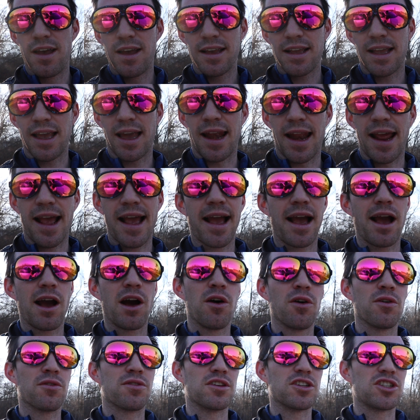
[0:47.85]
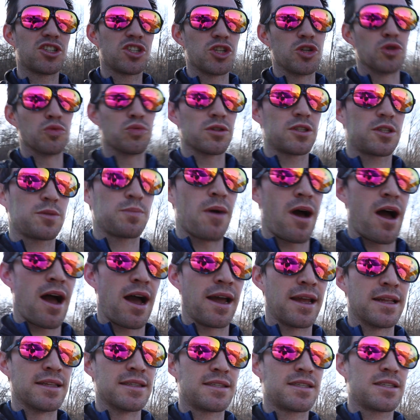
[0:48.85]
kind of how the shoe
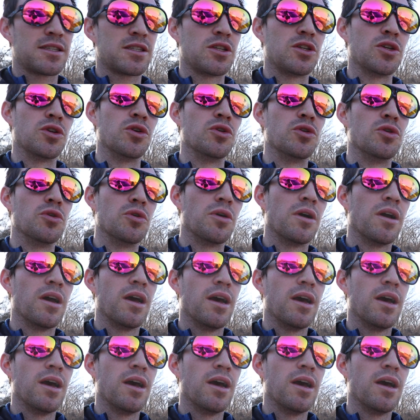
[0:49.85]
responds to